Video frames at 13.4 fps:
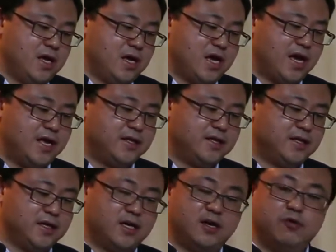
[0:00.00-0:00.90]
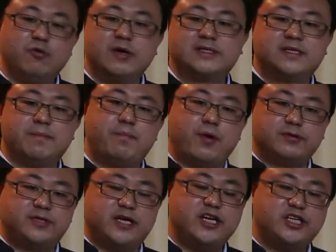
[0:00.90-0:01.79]
And what's the
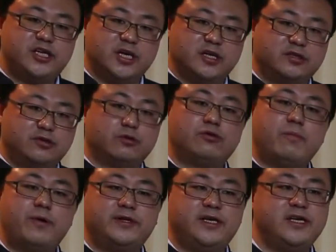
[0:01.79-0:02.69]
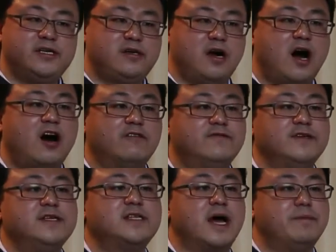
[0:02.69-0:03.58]
position, social position of
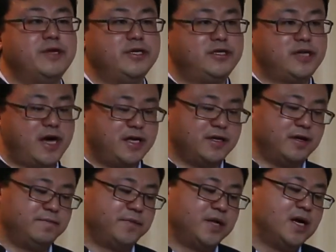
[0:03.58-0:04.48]
Islam in China?